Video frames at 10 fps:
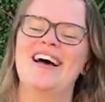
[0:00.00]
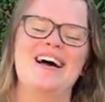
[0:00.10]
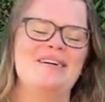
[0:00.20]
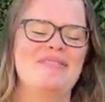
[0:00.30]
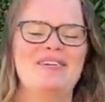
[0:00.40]

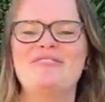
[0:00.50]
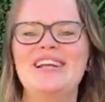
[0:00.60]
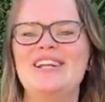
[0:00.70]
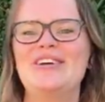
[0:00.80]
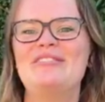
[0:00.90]
I'm
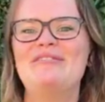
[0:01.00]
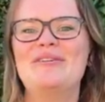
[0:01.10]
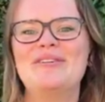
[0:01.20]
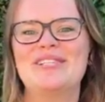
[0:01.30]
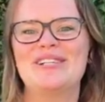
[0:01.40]
really looking
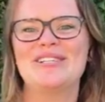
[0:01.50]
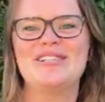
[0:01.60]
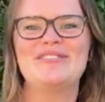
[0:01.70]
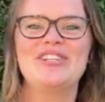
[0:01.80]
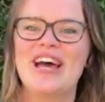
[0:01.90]
forward to lots
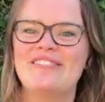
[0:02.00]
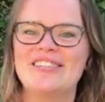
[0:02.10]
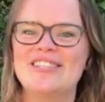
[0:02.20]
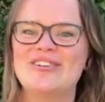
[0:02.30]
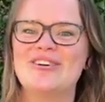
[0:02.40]
of sharing
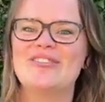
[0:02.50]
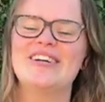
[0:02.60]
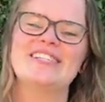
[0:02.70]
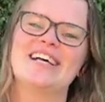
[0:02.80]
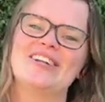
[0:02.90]

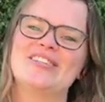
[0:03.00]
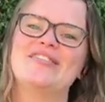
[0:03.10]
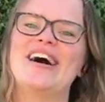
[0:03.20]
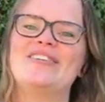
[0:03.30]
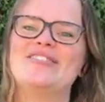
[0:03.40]
stories and lots
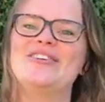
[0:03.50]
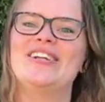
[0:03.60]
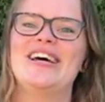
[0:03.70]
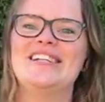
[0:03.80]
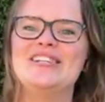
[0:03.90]
of outdoor
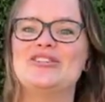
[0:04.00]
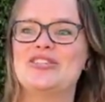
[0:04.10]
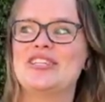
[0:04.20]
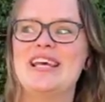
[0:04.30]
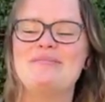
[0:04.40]
learning,
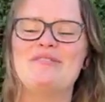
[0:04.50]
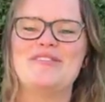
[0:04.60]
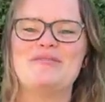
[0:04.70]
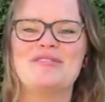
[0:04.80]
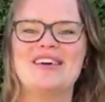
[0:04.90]
just to name a
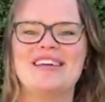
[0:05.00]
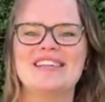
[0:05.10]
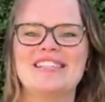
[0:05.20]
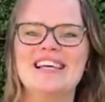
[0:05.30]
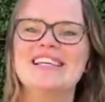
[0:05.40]
few things.